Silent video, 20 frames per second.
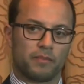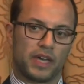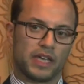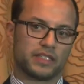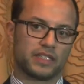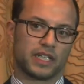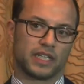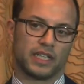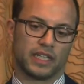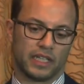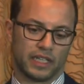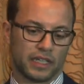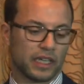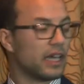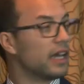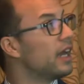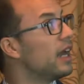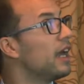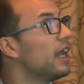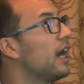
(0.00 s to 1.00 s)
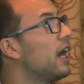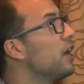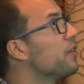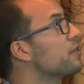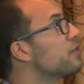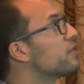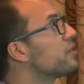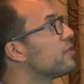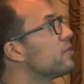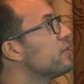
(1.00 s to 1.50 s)
basically allow
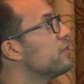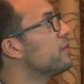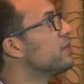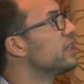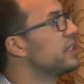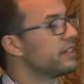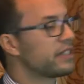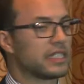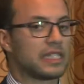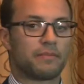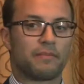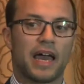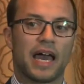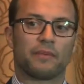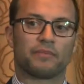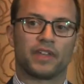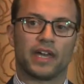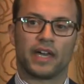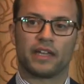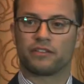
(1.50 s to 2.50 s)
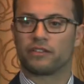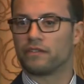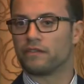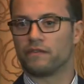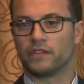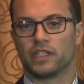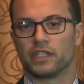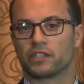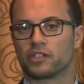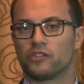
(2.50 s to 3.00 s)
you to easily map that
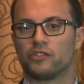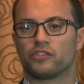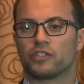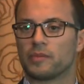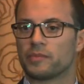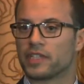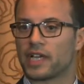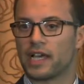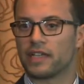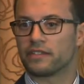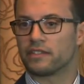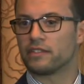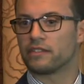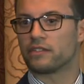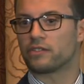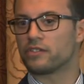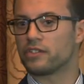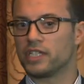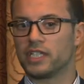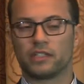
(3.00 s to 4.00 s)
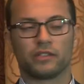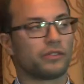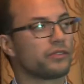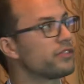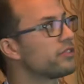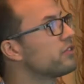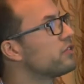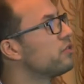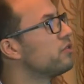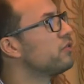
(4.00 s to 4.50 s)
via QSIPs, ITINs, or
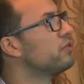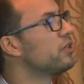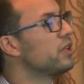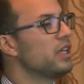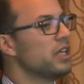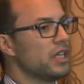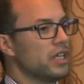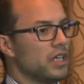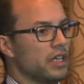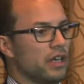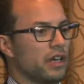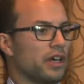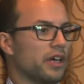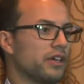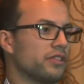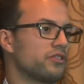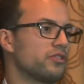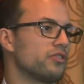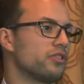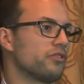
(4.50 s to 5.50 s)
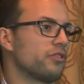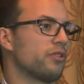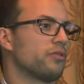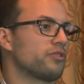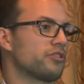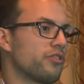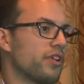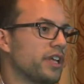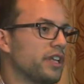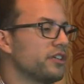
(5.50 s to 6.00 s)
CEDOs to your
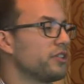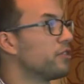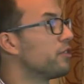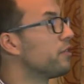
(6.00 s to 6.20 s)
own trading